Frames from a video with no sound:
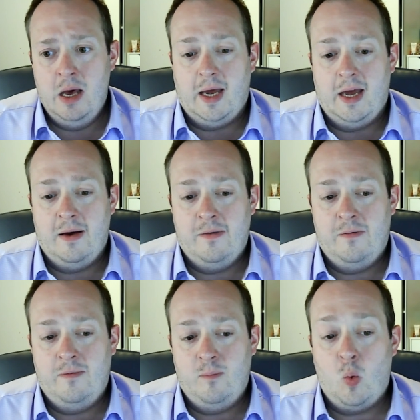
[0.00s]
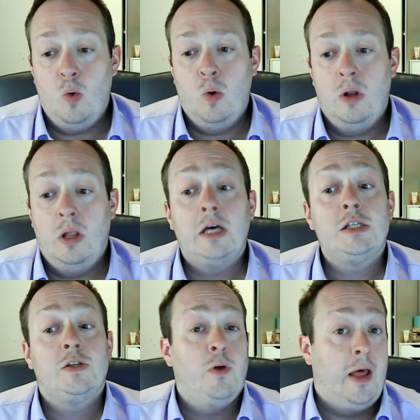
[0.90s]
I have more
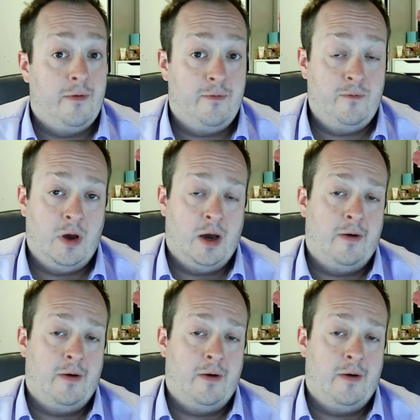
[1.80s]
lust for life.